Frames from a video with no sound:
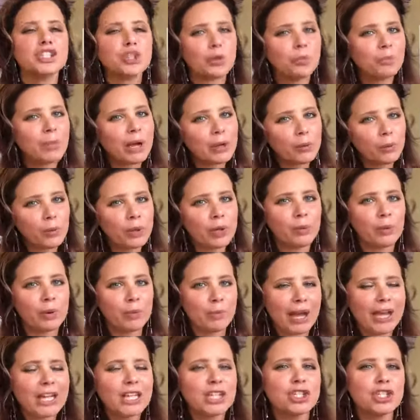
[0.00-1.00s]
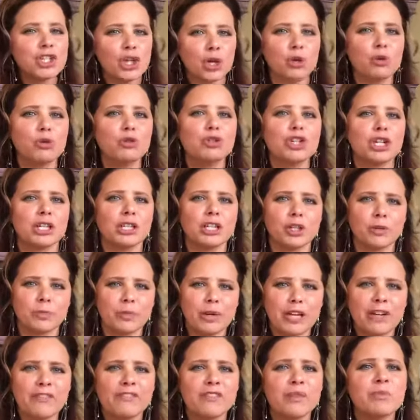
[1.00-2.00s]
And so we might indulge a
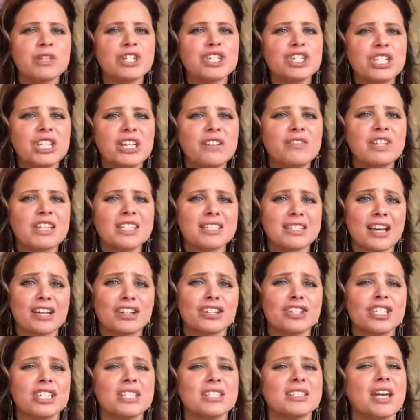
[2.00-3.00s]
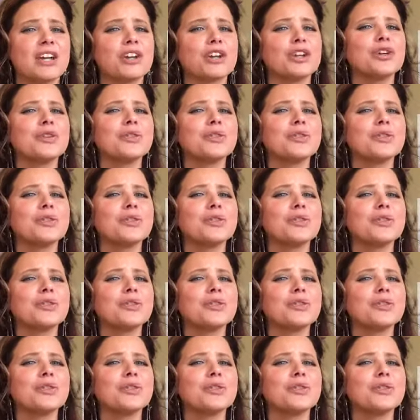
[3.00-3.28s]
little bit of the mischievous energies